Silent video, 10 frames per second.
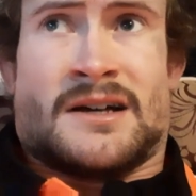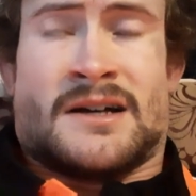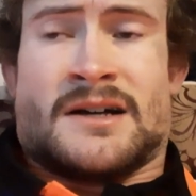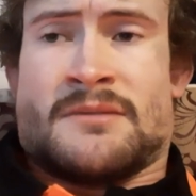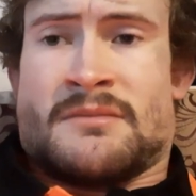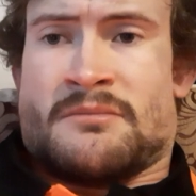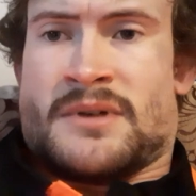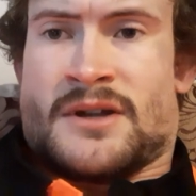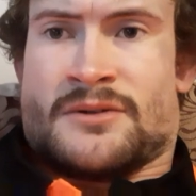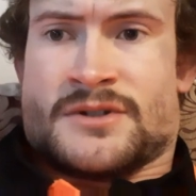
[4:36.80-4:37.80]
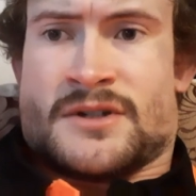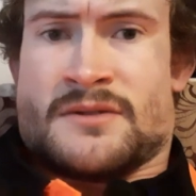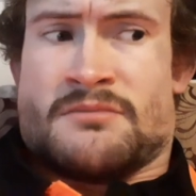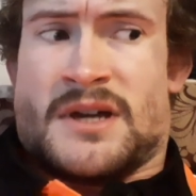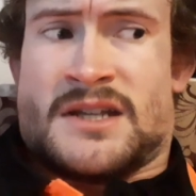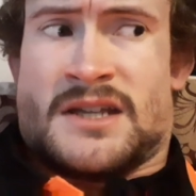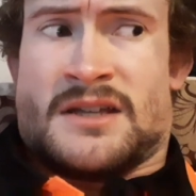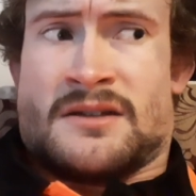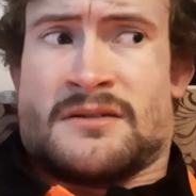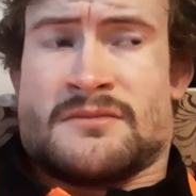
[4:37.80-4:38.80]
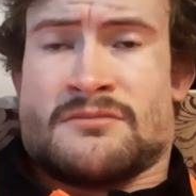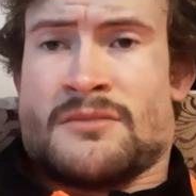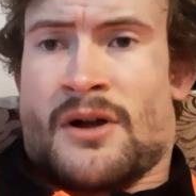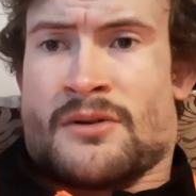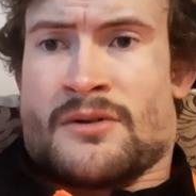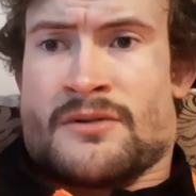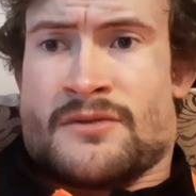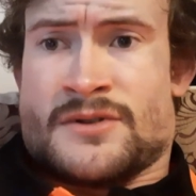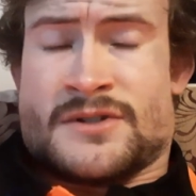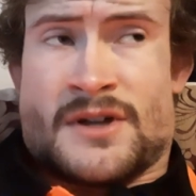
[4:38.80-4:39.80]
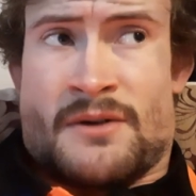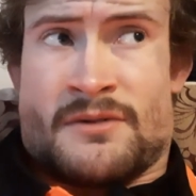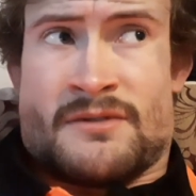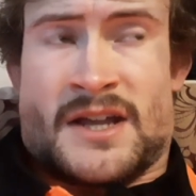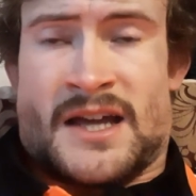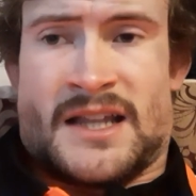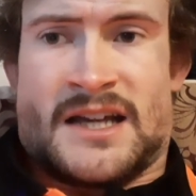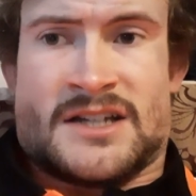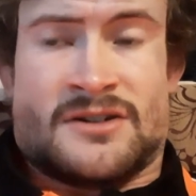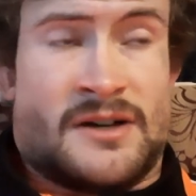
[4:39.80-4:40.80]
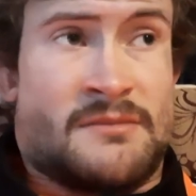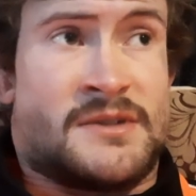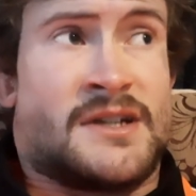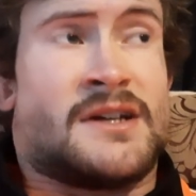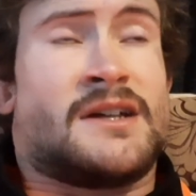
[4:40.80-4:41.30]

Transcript: Um, but also beating Michael Caruso and Rick Kelly at times.